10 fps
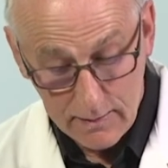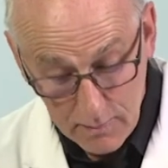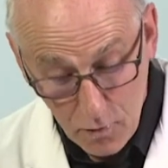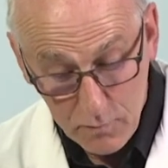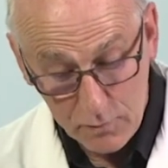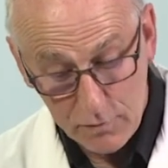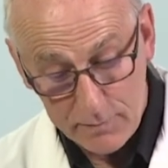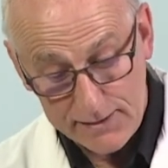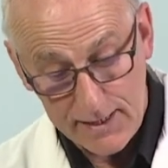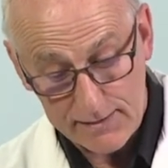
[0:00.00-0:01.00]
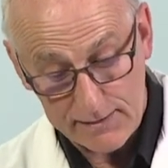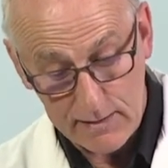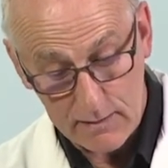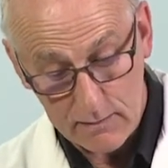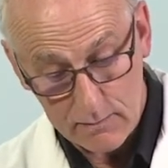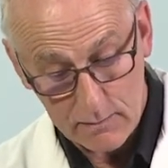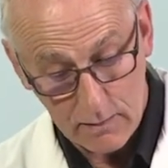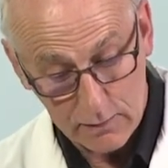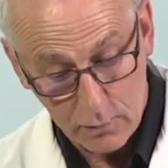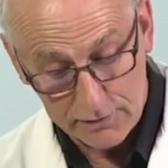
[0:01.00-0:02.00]
In a moment we'll be testing
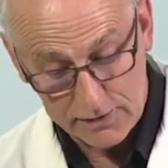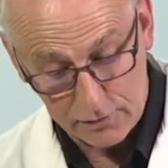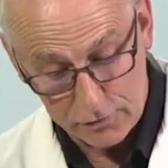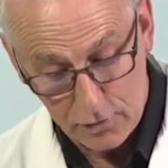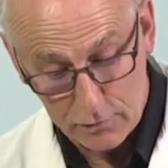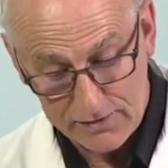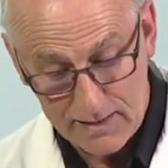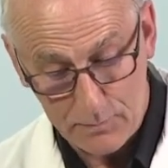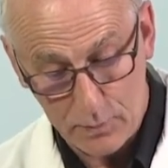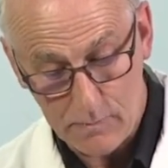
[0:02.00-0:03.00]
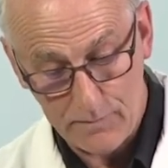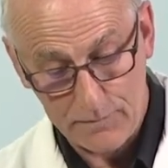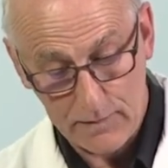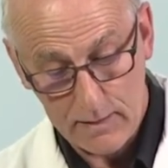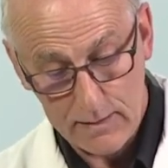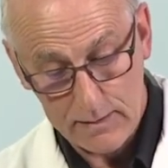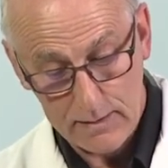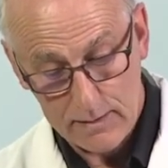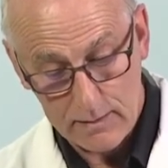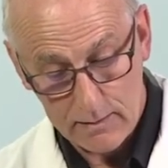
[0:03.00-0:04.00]
a quality control sample
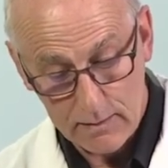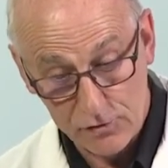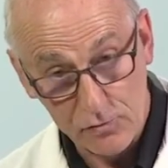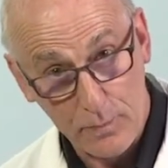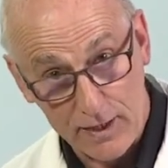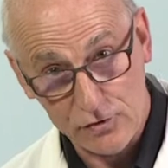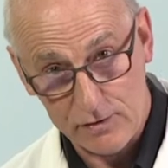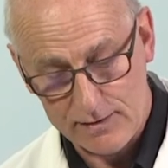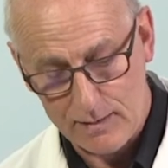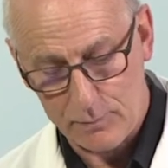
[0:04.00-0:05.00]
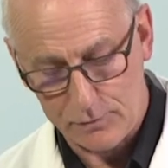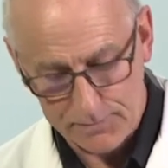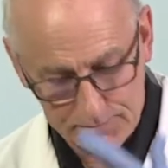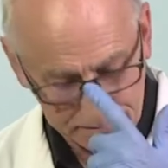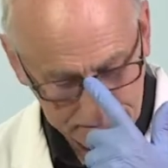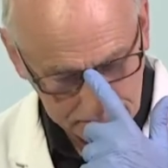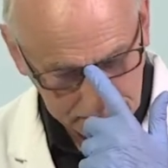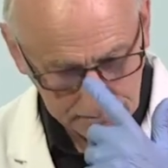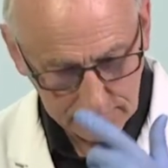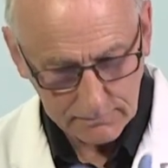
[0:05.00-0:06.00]
and some patient samples.
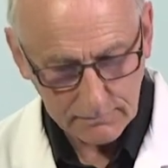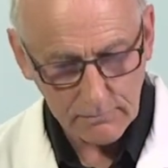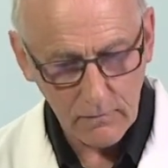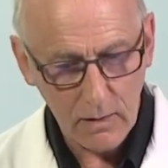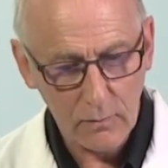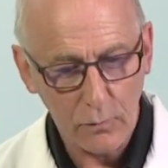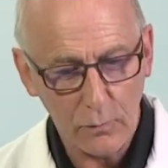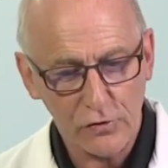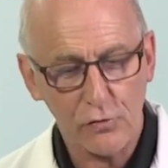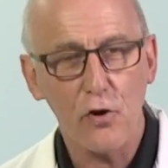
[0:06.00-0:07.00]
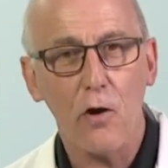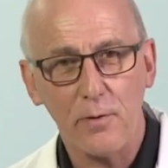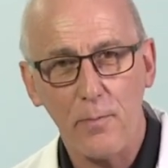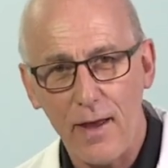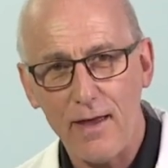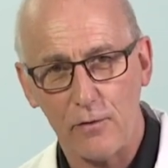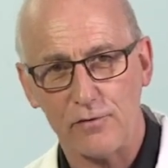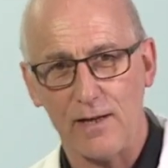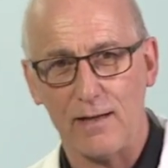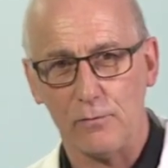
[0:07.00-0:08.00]
we should not prepare
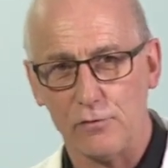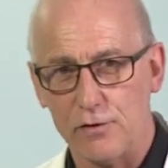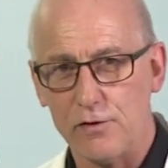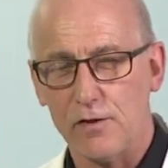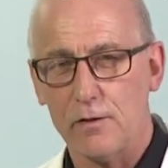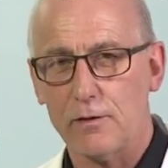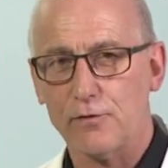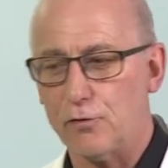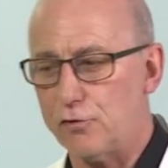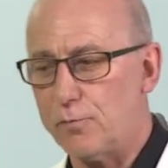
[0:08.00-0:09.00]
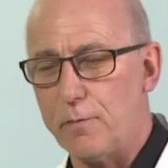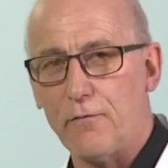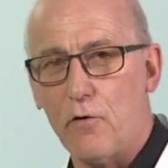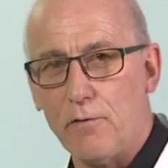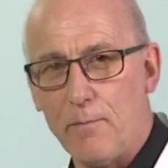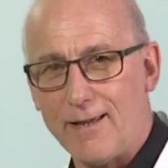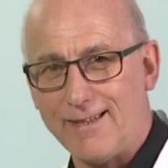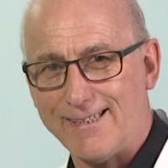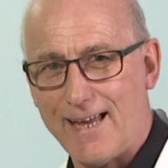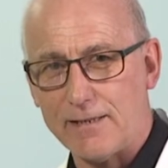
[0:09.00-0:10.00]
those dilutions until just before we make
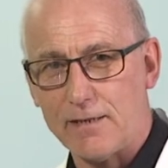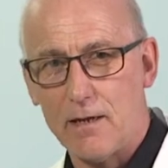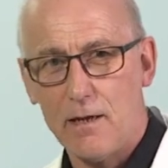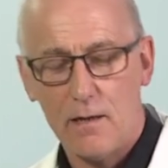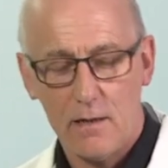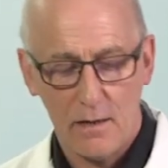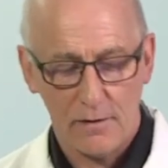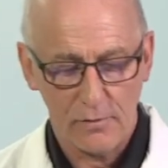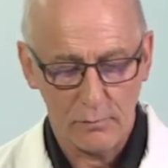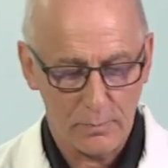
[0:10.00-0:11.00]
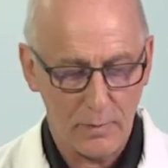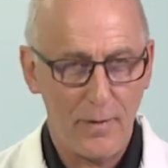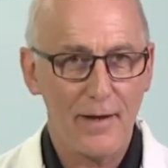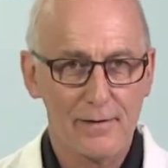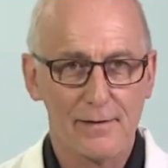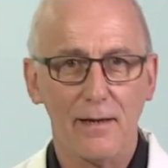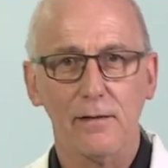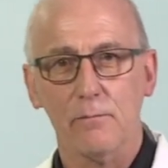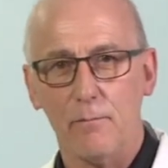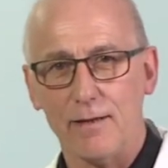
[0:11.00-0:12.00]
the test. So we prepare the
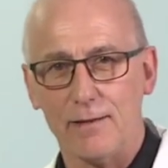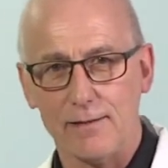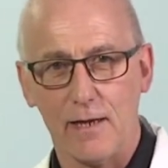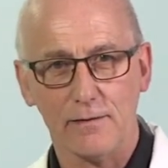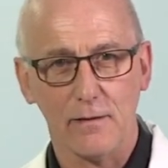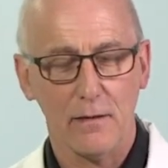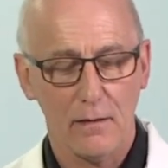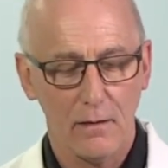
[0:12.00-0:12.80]
standard, make the test.